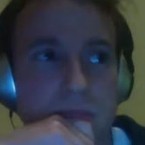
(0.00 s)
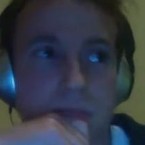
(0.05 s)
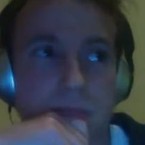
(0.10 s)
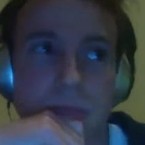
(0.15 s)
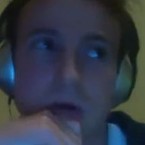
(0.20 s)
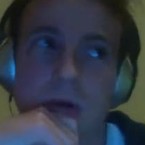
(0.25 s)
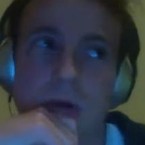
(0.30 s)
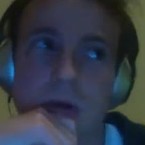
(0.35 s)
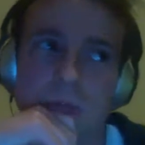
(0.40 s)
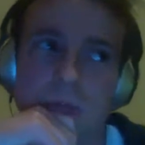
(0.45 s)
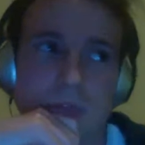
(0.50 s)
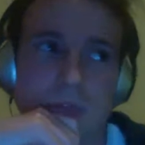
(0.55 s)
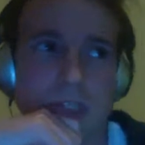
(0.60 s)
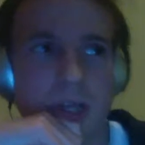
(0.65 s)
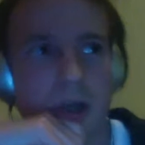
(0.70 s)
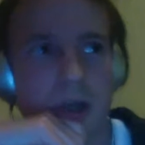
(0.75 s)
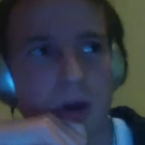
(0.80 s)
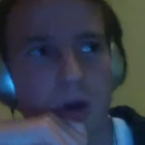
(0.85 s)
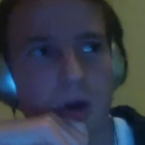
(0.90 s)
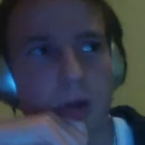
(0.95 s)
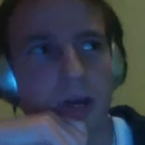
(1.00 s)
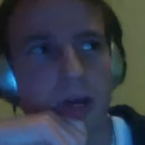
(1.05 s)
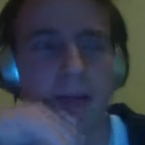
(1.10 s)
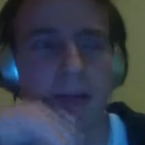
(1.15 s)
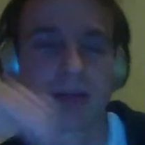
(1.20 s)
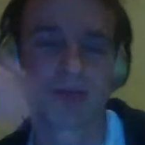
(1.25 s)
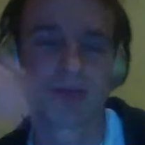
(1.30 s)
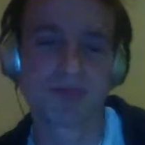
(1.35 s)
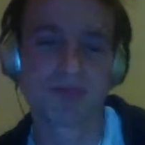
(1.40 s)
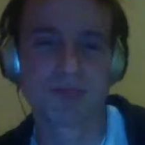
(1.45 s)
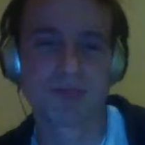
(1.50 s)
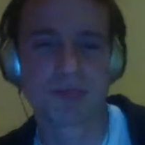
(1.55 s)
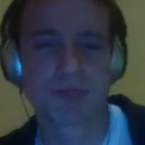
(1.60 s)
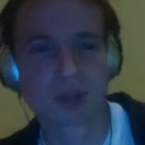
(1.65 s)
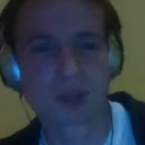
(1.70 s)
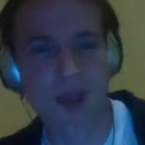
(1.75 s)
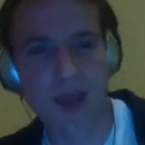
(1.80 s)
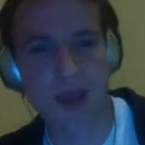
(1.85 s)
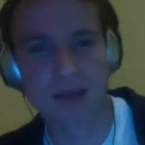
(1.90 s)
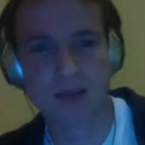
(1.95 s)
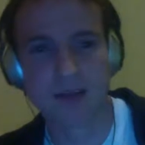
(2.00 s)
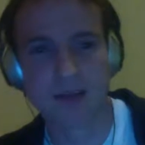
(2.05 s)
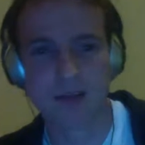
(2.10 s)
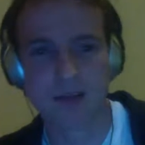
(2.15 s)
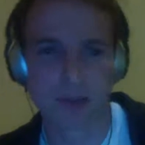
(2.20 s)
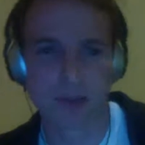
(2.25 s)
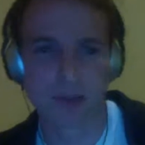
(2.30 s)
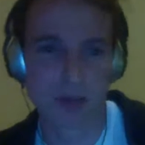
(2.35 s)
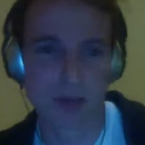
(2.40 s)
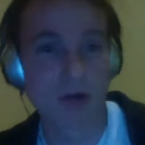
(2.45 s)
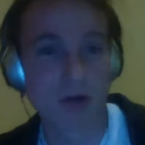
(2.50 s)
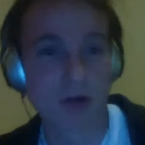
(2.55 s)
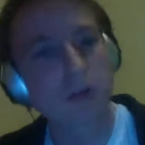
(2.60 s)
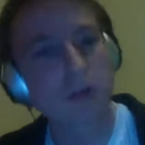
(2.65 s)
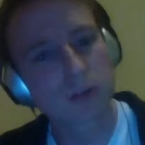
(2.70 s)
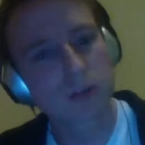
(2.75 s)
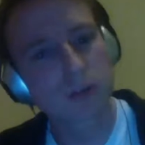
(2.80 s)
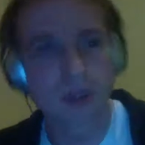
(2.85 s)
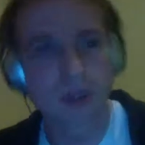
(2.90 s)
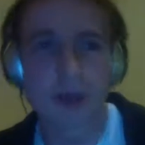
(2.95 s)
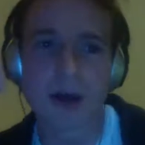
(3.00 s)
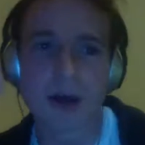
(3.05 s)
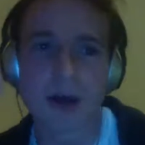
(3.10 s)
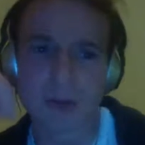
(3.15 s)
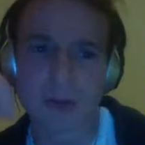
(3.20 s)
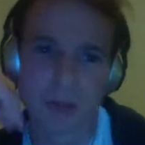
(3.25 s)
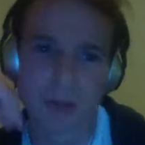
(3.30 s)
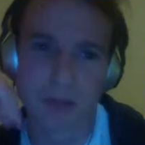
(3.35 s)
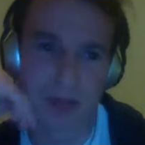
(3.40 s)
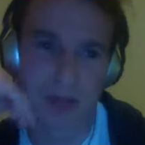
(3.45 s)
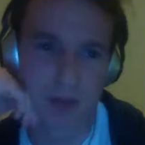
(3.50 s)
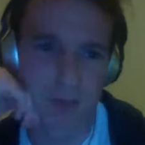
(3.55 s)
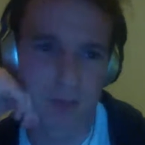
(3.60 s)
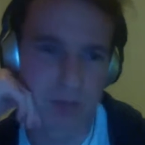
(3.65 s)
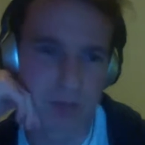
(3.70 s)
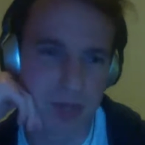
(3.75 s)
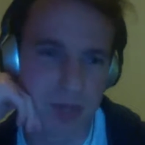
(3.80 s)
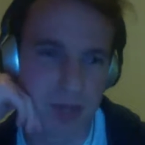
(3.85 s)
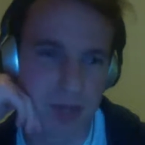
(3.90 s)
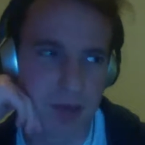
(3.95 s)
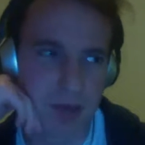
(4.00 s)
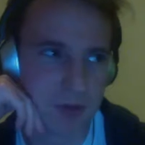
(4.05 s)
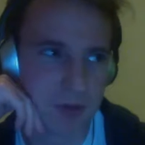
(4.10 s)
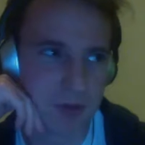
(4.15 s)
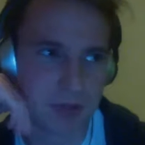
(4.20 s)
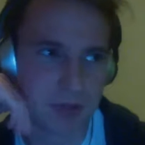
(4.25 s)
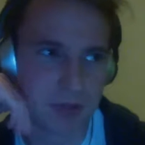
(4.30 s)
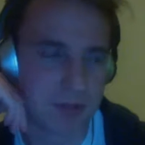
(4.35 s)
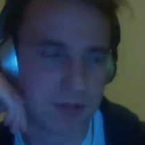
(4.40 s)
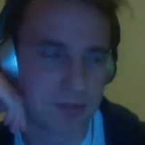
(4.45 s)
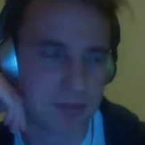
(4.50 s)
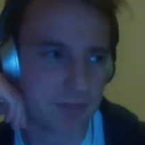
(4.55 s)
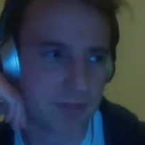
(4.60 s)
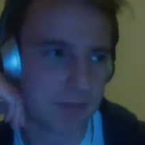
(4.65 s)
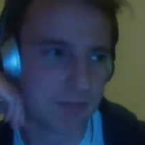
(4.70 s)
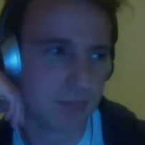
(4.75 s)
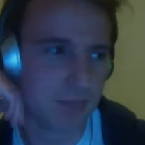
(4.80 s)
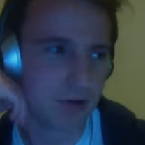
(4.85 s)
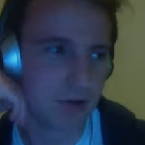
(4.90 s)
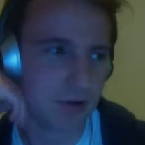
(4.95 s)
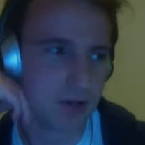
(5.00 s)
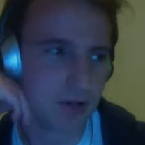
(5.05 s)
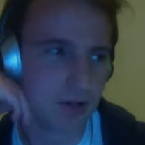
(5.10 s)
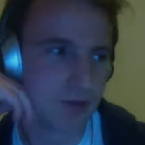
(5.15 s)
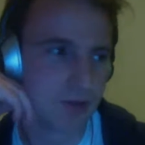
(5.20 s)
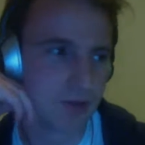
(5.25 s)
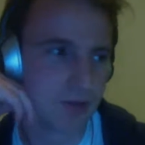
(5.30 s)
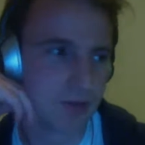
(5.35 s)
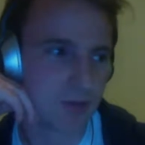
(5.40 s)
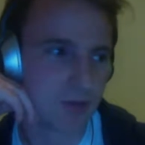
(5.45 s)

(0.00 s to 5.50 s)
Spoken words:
you know, like kind of like, oh yeah, like, but not really, you know, giving it much